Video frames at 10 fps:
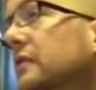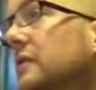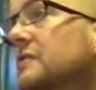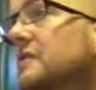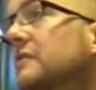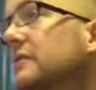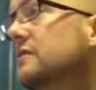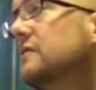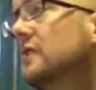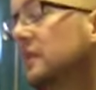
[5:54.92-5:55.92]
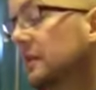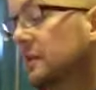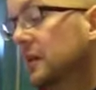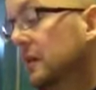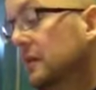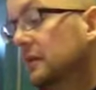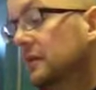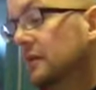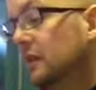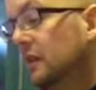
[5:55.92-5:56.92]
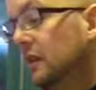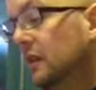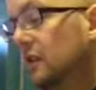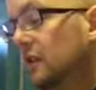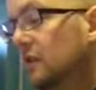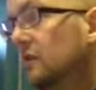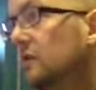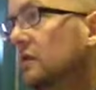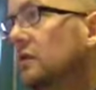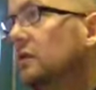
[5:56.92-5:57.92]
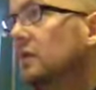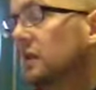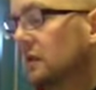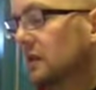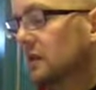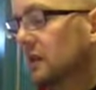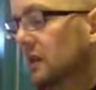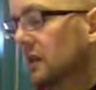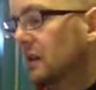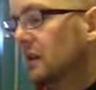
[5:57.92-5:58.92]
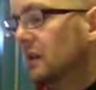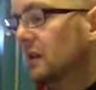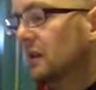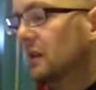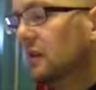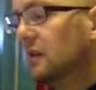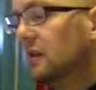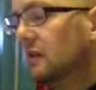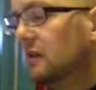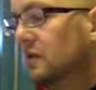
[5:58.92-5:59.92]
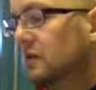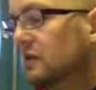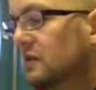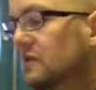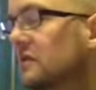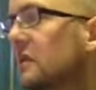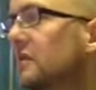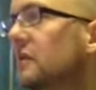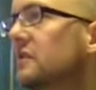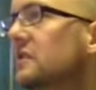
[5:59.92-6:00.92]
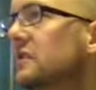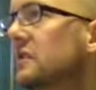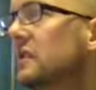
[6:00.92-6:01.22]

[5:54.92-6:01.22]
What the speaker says: this is the first thing that came out. Girl laying in roses. Have you ever seen the